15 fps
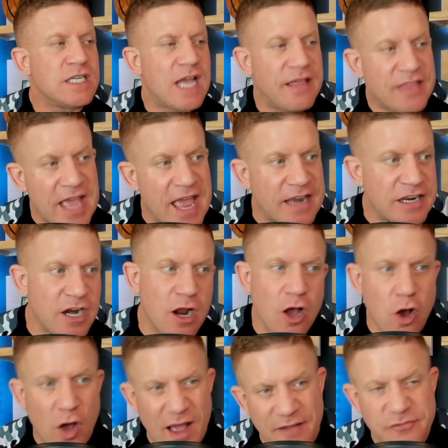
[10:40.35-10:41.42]
And then, you
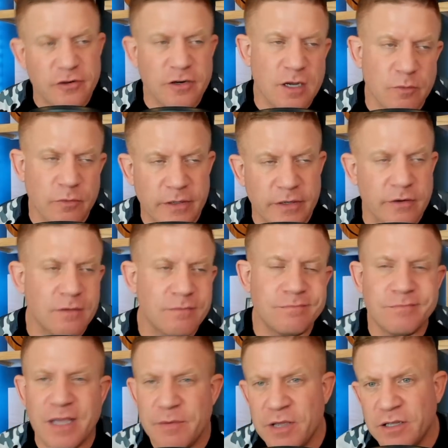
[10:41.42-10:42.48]
know, after a couple of, you know,
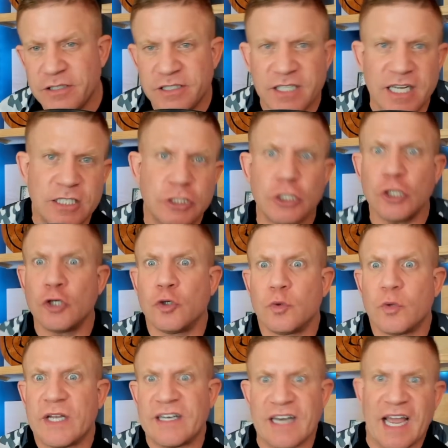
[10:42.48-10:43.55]
maybe I'll just take
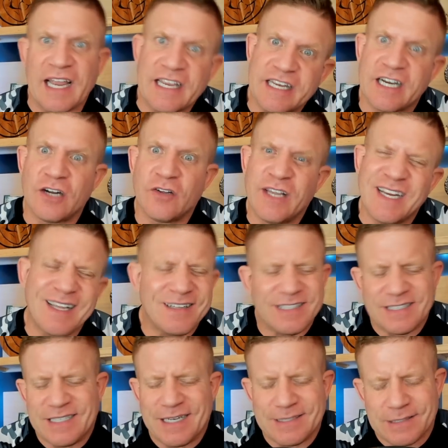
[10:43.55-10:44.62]
two at night, you know, like I'll
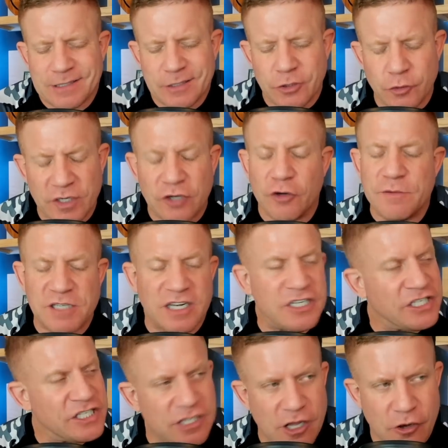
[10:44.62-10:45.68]
just take two. It creeps on
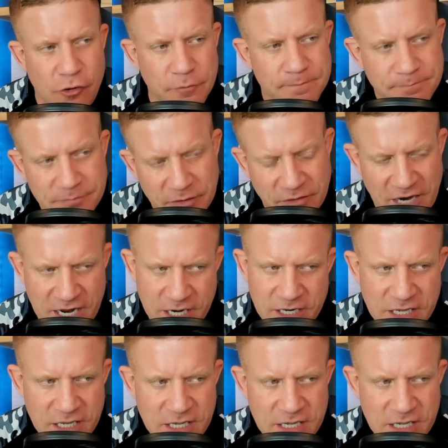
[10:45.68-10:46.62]
you slow, right?